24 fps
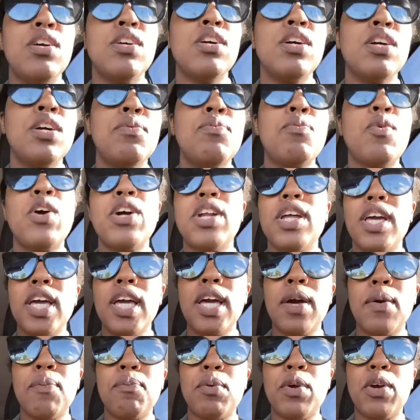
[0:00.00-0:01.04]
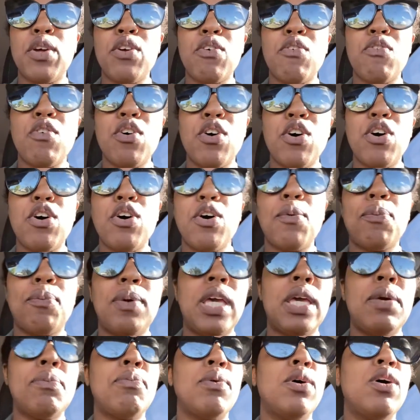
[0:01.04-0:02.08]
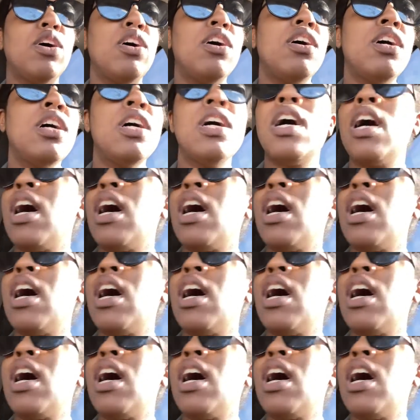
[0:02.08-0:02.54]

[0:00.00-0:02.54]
Good morning, beautiful people.